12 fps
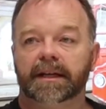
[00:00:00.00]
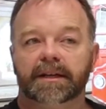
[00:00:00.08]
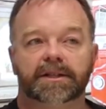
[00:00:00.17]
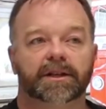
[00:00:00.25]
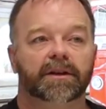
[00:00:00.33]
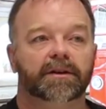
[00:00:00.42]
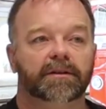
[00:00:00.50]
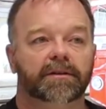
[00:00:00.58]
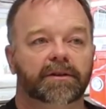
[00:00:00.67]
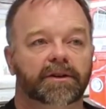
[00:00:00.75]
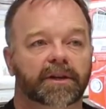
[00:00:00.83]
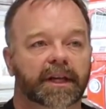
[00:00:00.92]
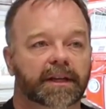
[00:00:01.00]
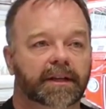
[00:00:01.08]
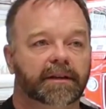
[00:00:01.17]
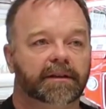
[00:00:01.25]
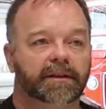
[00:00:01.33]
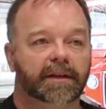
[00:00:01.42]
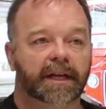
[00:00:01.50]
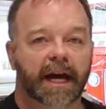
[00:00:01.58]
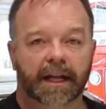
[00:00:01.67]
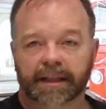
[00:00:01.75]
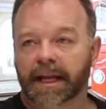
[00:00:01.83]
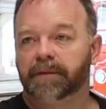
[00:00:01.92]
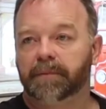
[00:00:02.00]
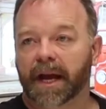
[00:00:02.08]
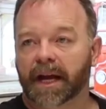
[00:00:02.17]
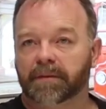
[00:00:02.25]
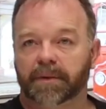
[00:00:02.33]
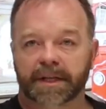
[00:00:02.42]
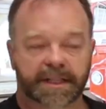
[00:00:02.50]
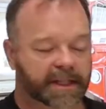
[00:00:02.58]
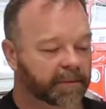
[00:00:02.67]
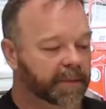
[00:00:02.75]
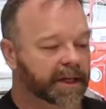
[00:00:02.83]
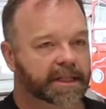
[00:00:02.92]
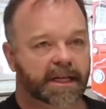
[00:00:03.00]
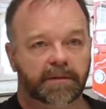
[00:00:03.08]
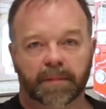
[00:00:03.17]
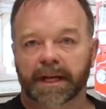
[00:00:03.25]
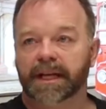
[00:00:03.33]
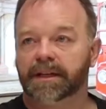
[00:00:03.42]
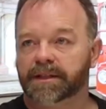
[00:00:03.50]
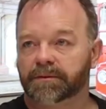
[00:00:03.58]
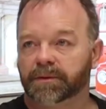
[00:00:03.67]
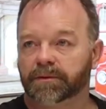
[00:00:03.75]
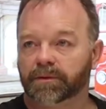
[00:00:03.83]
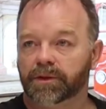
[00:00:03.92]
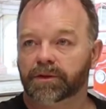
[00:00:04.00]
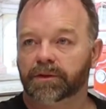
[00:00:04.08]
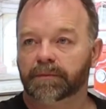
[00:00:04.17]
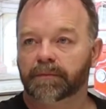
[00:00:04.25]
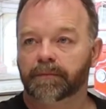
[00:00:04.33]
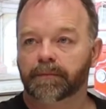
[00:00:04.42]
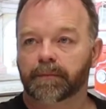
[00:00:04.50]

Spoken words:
So you can cut that back by stepping deeper into a room,